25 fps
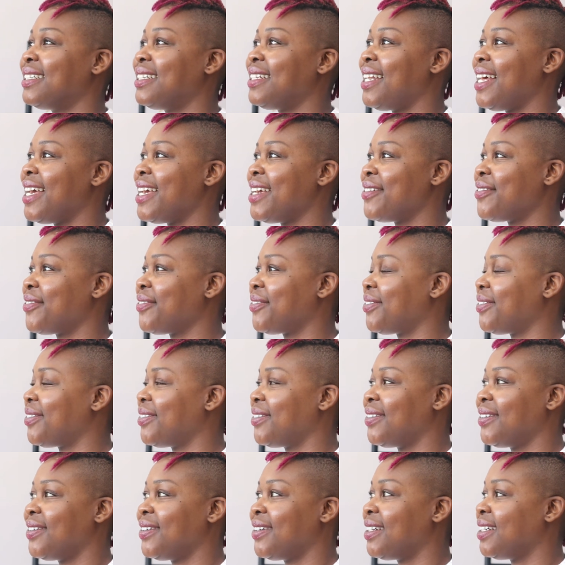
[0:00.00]

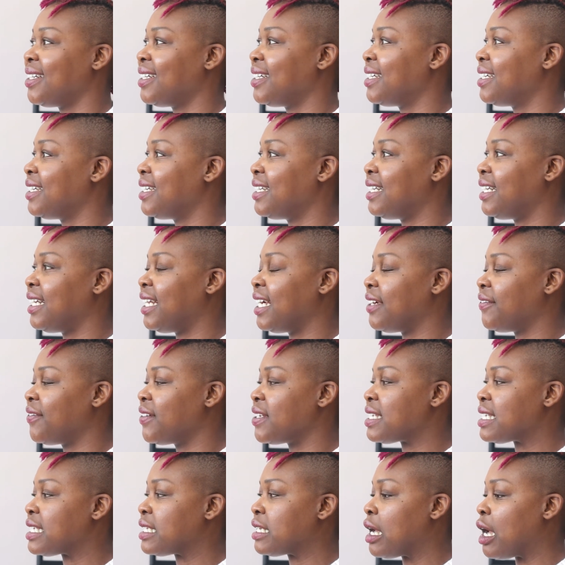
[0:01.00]

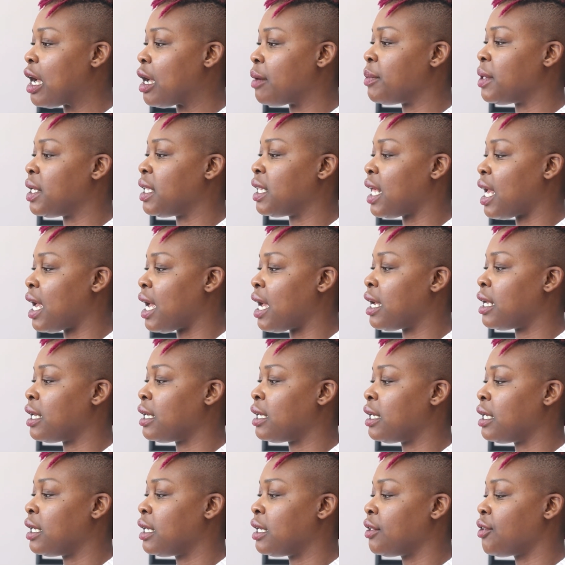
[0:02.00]
Life has taught me
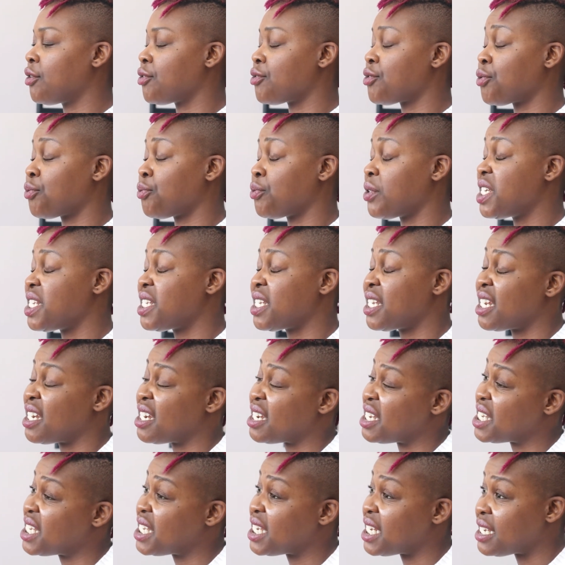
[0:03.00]
that there's a reason
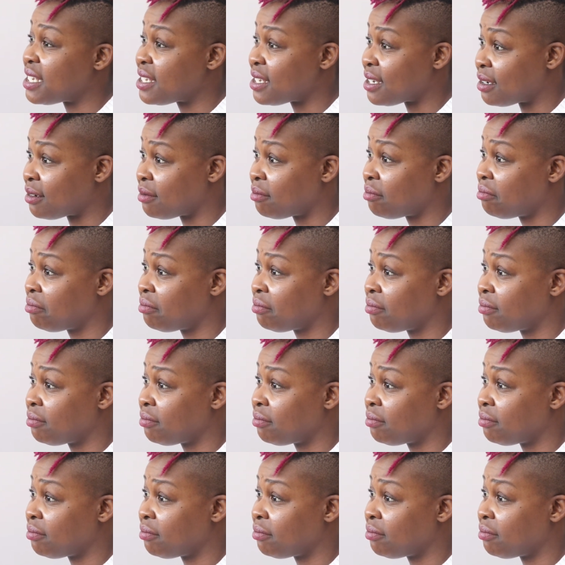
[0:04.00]
and a season.